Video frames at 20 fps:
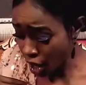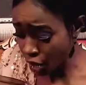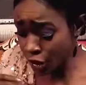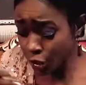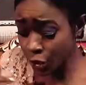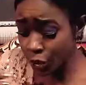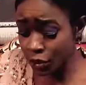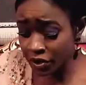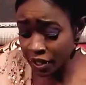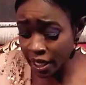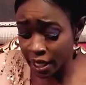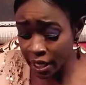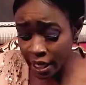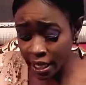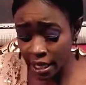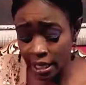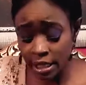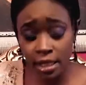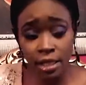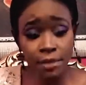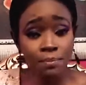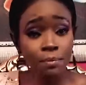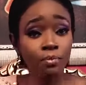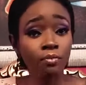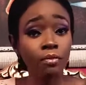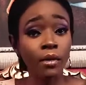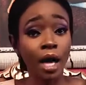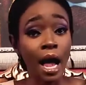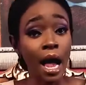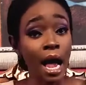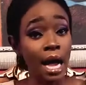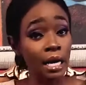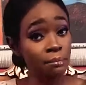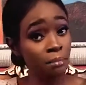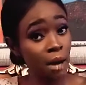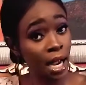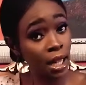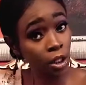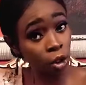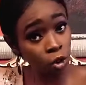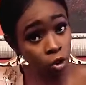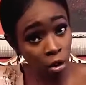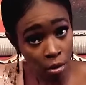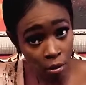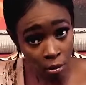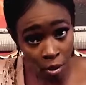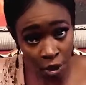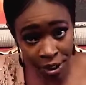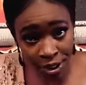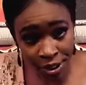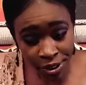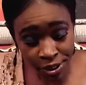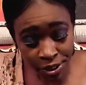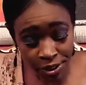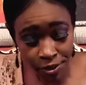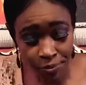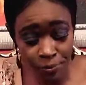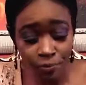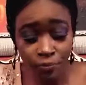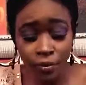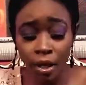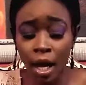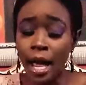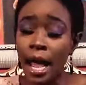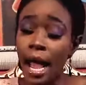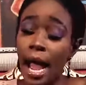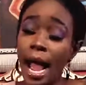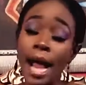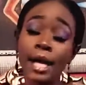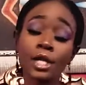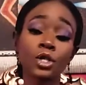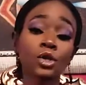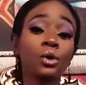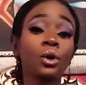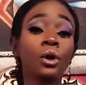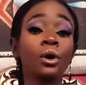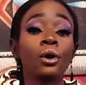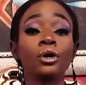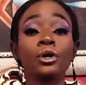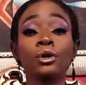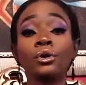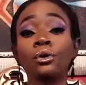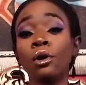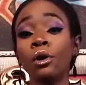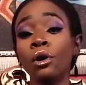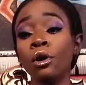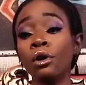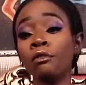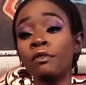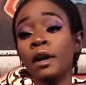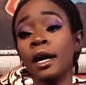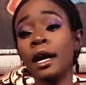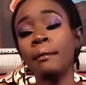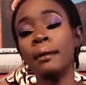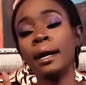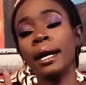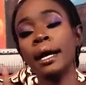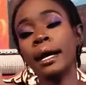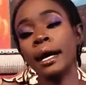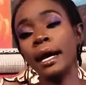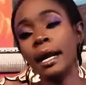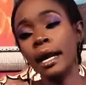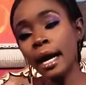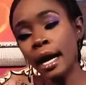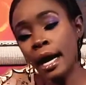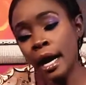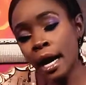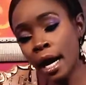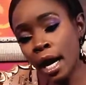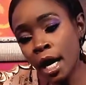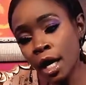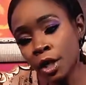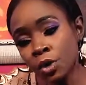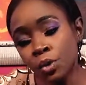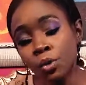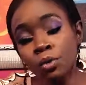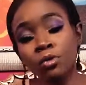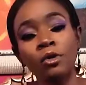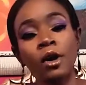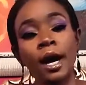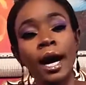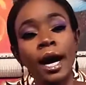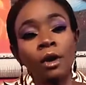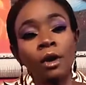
the good thing is I had my little monies. I had to go, you know, all over Kabbalah Gala to look for